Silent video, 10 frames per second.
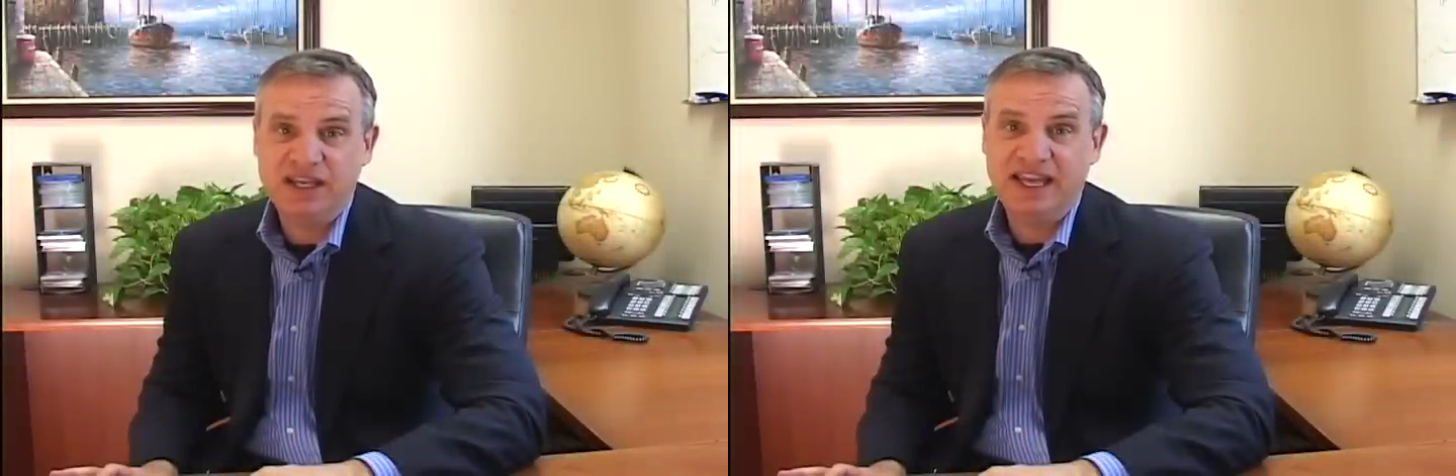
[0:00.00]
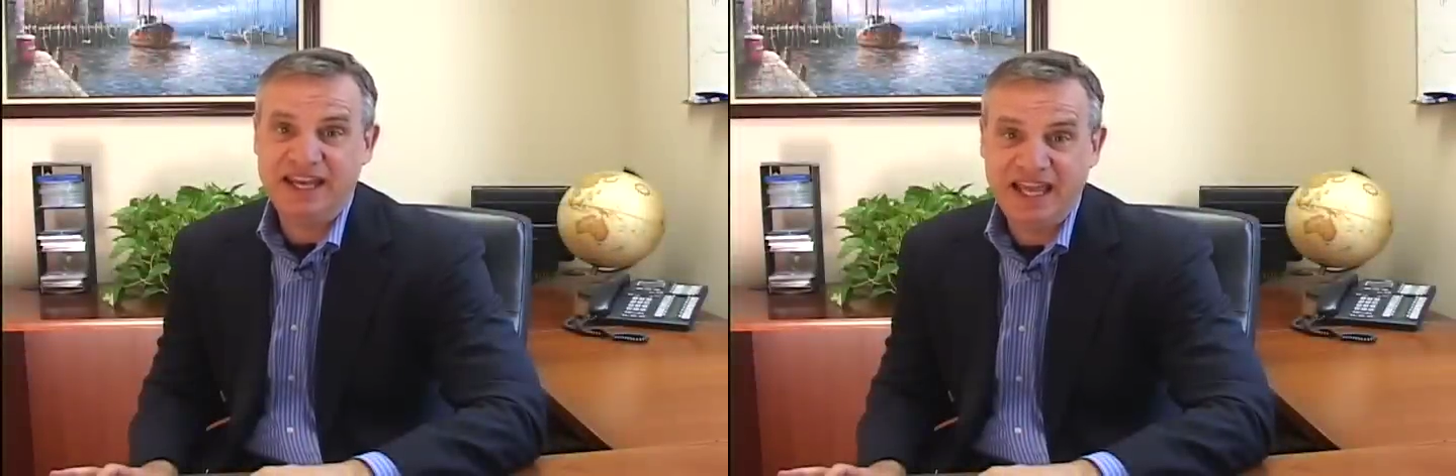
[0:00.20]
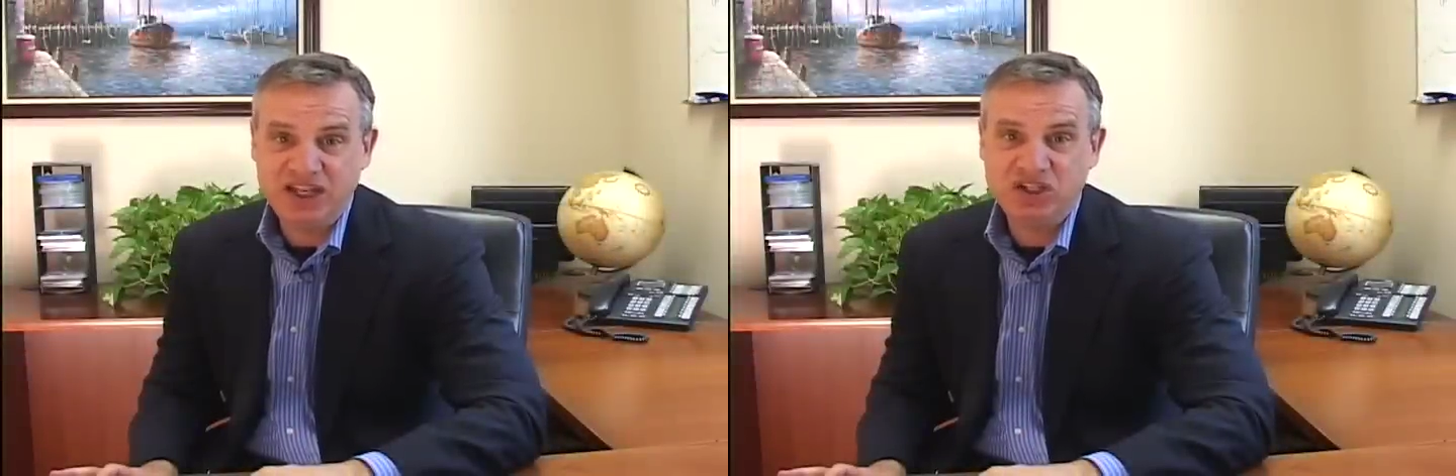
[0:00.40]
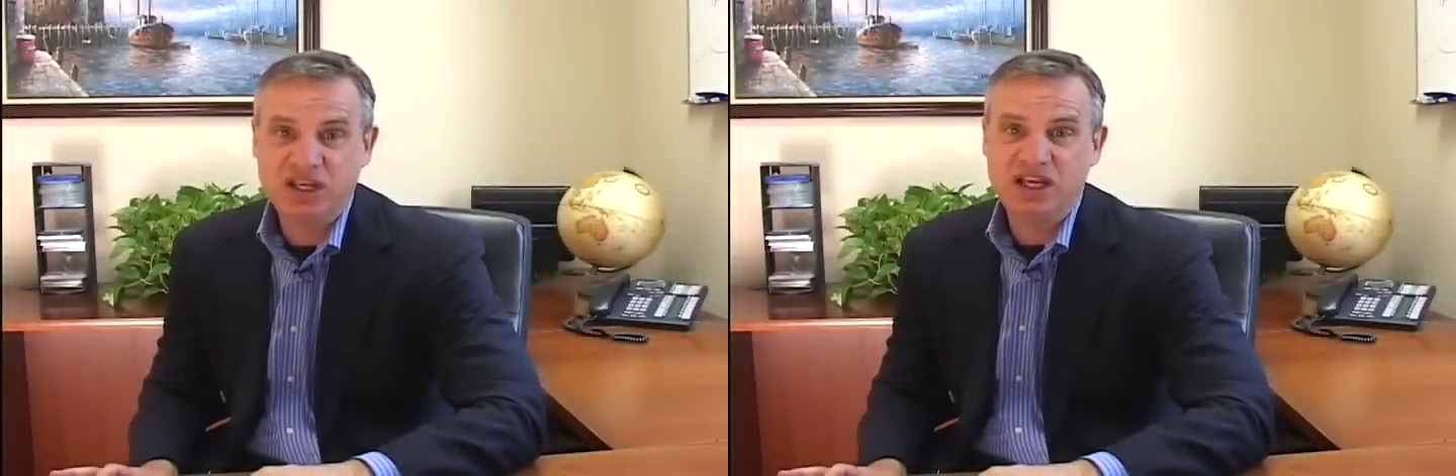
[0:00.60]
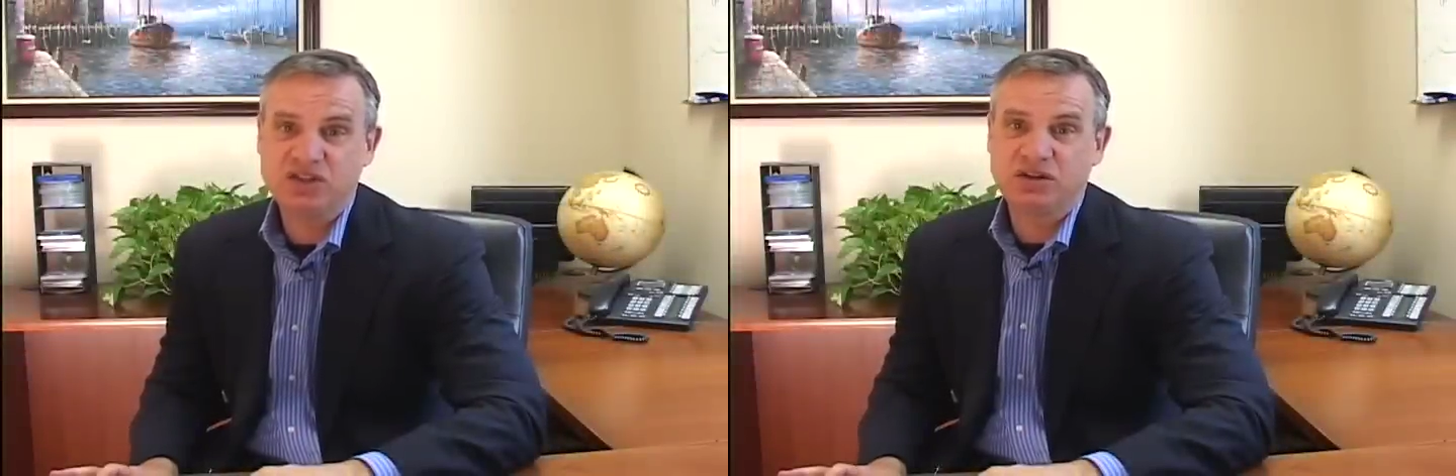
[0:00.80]
and
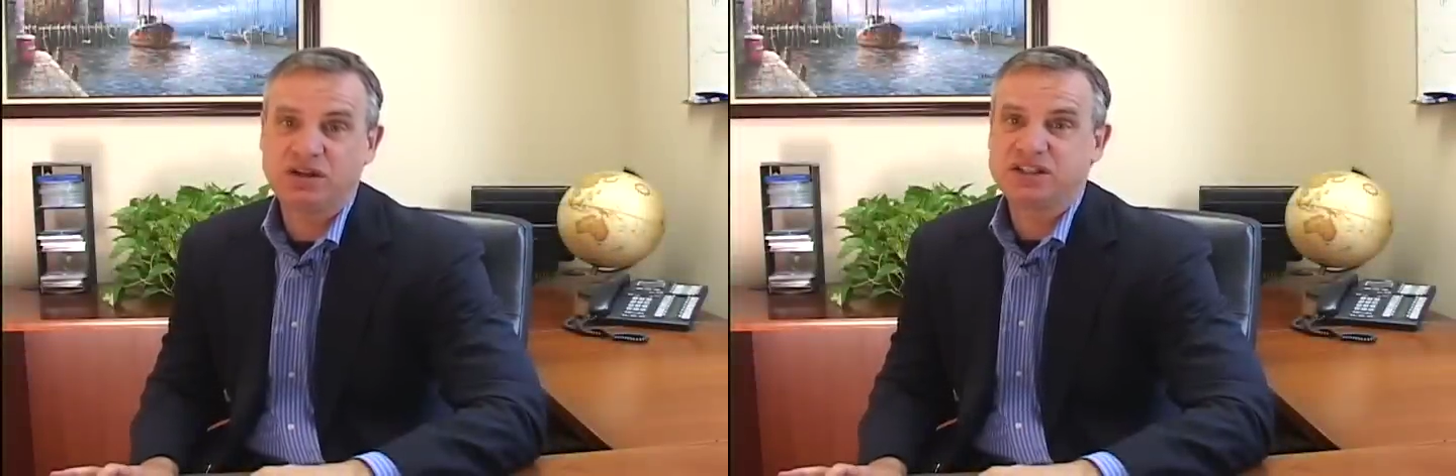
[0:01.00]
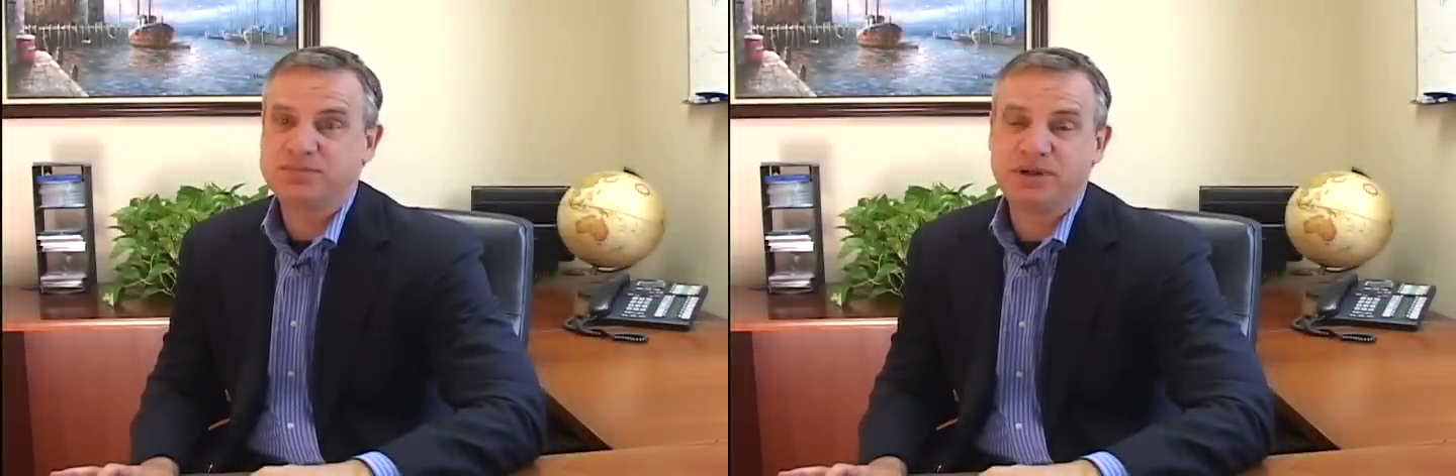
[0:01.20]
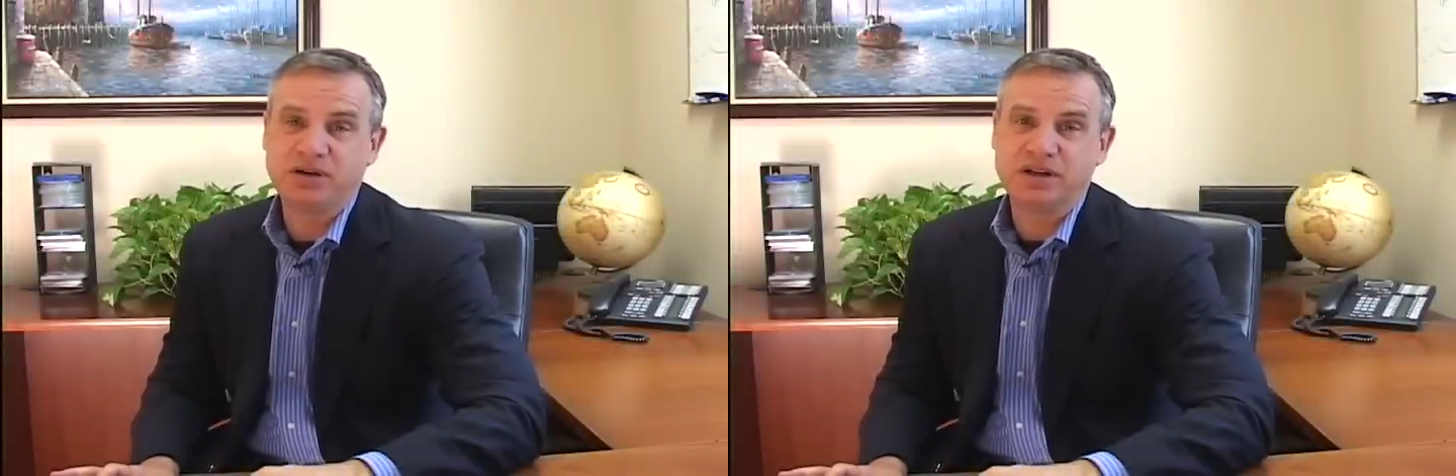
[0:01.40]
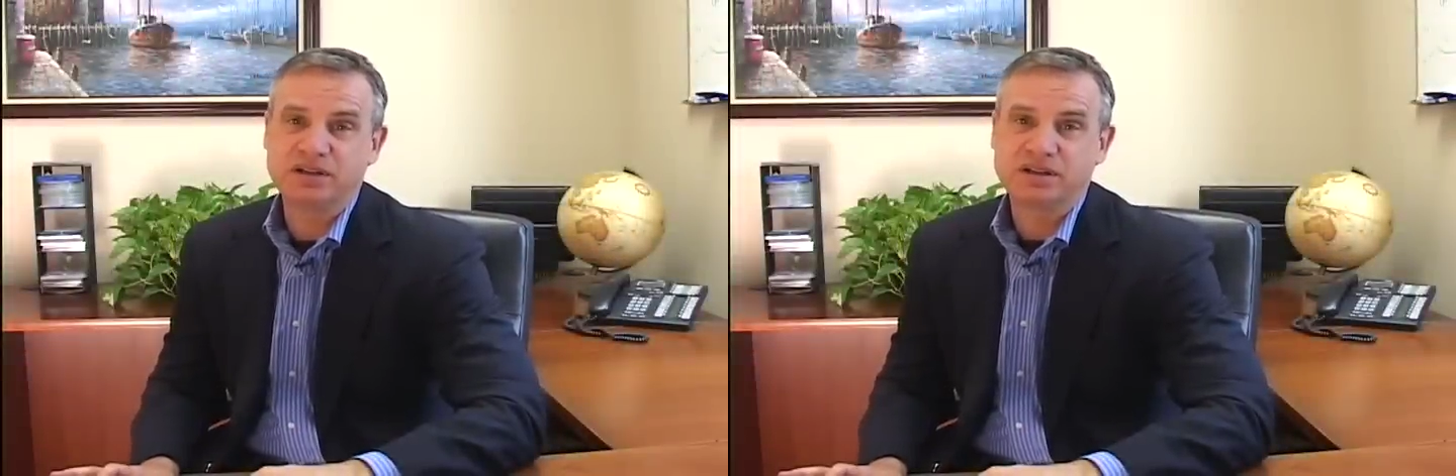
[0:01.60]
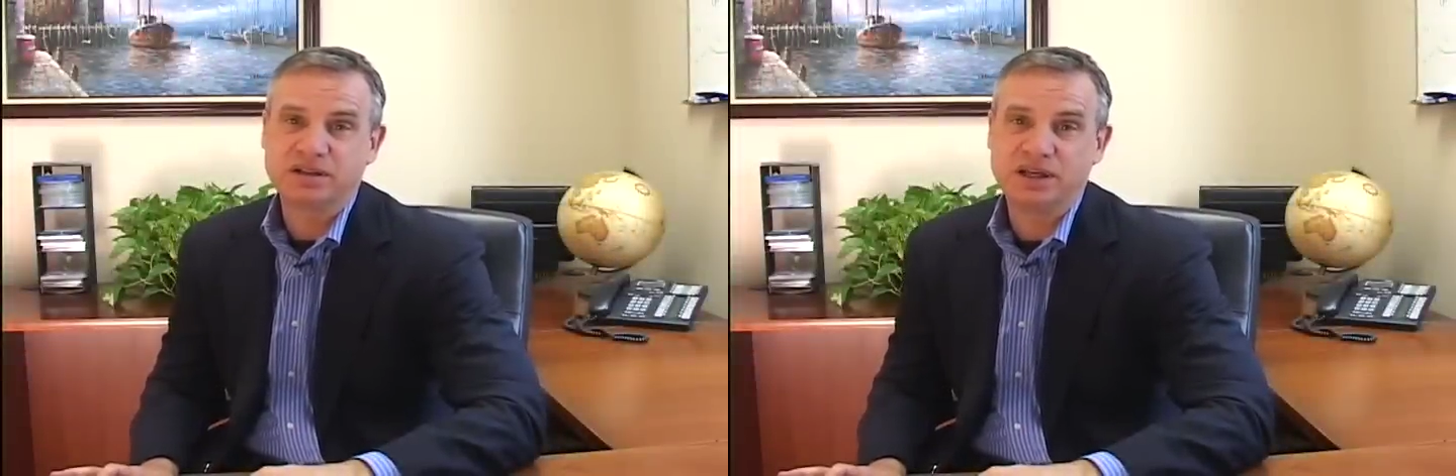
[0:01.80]
educational
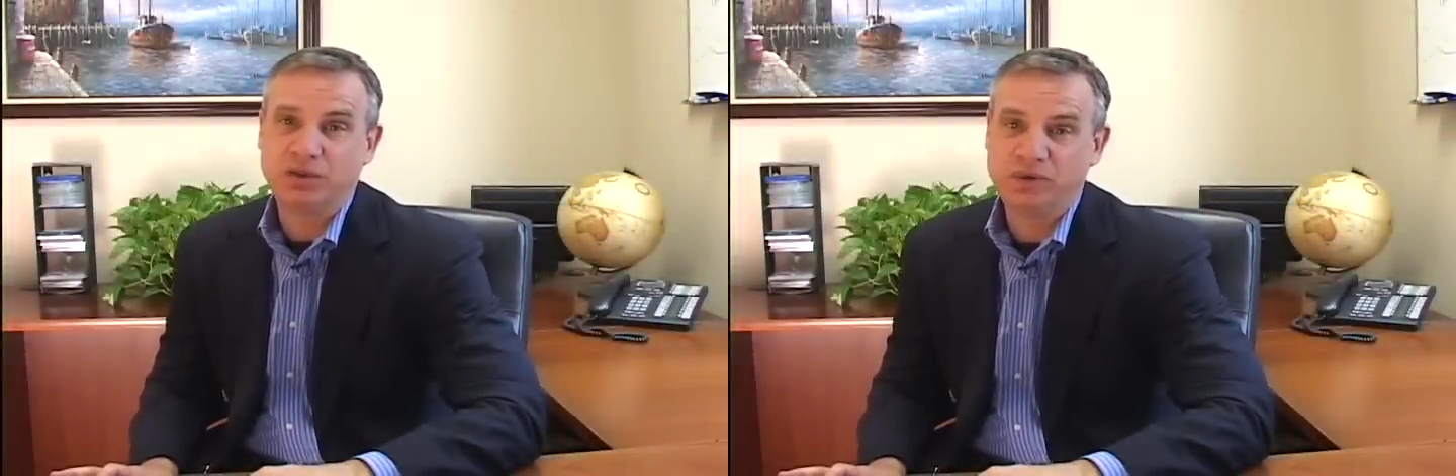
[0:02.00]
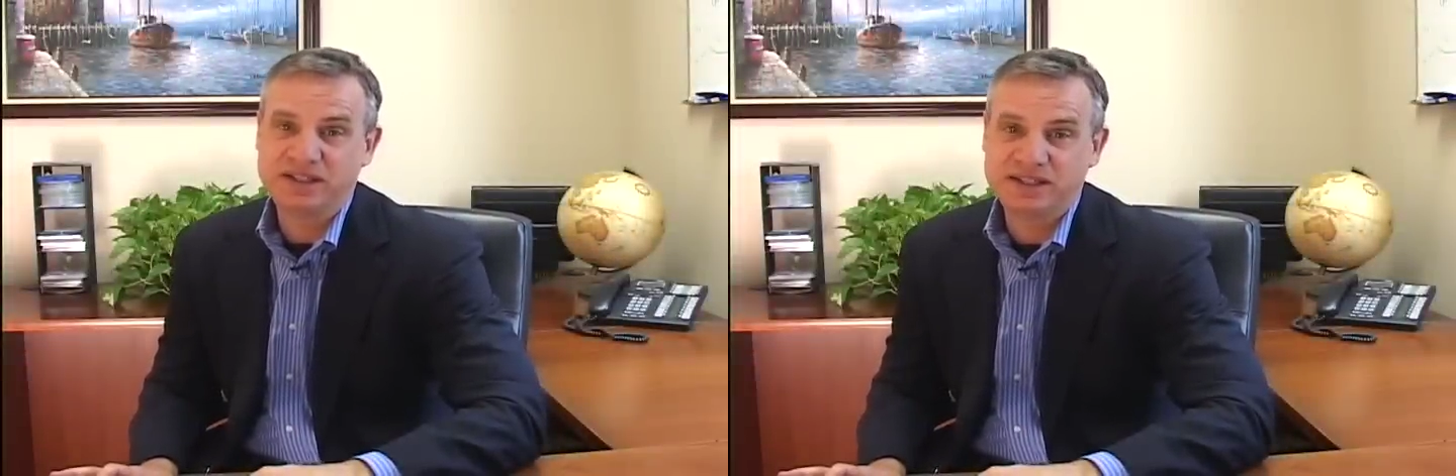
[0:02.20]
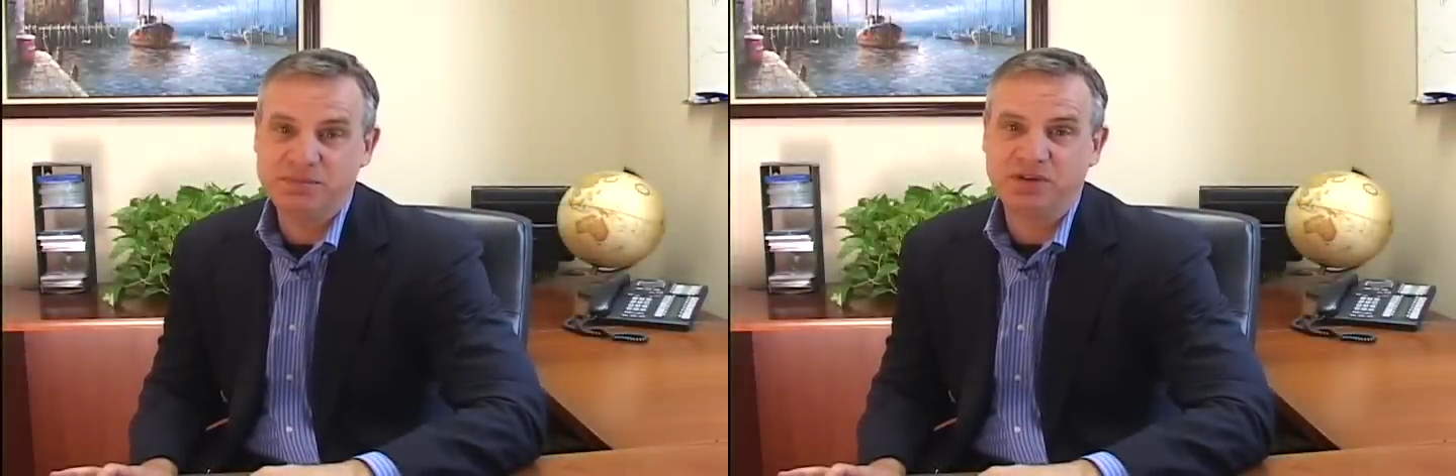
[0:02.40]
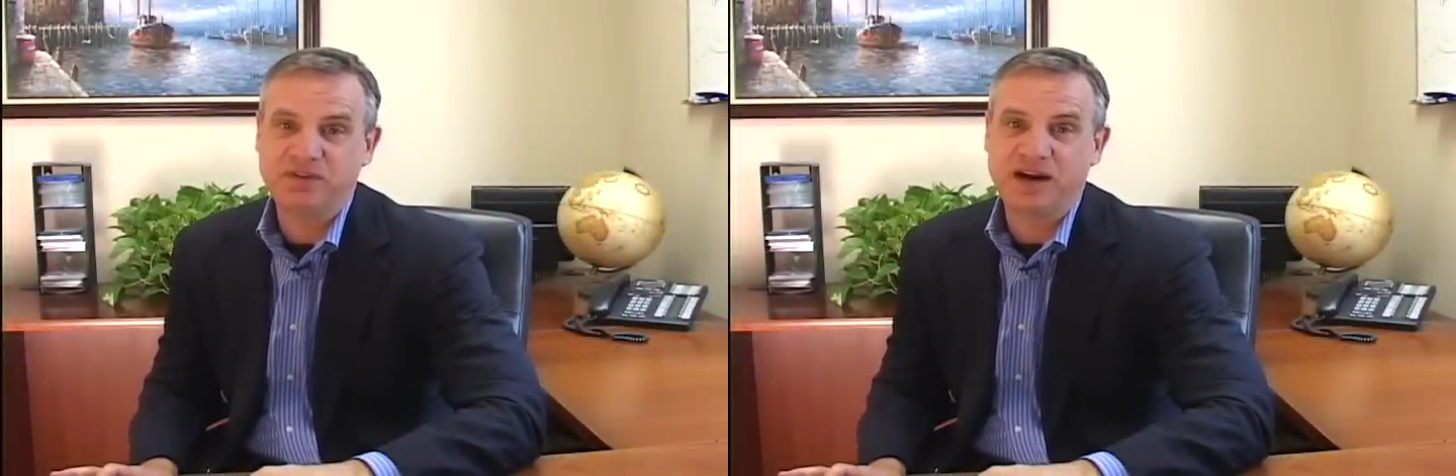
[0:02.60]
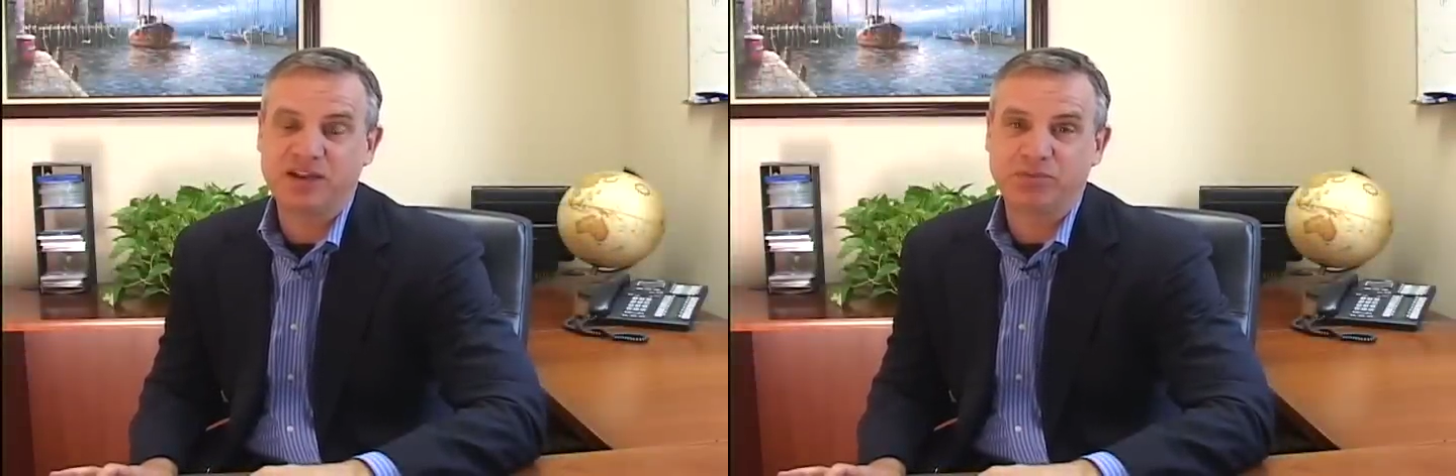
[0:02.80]
experience, and we simplify the